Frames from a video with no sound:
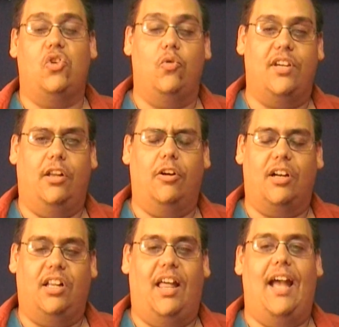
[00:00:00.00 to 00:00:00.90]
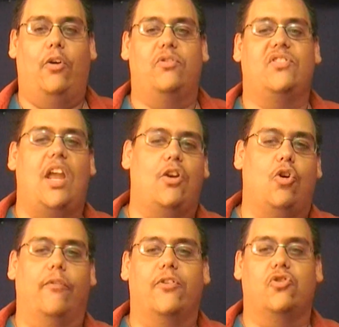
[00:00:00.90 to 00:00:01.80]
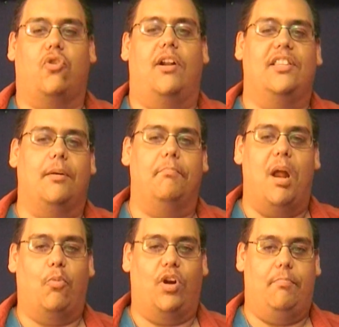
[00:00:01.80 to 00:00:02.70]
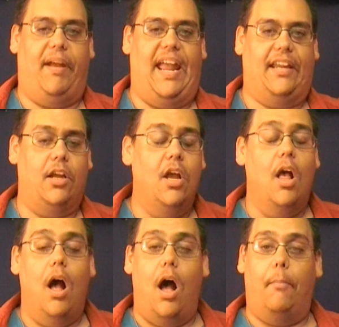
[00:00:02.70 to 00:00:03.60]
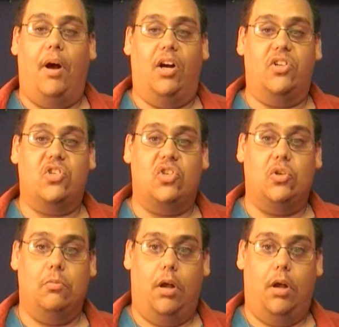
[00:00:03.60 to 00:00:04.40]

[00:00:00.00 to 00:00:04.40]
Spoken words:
Killer Clowns and Overdrawn at the Memory Bank amongst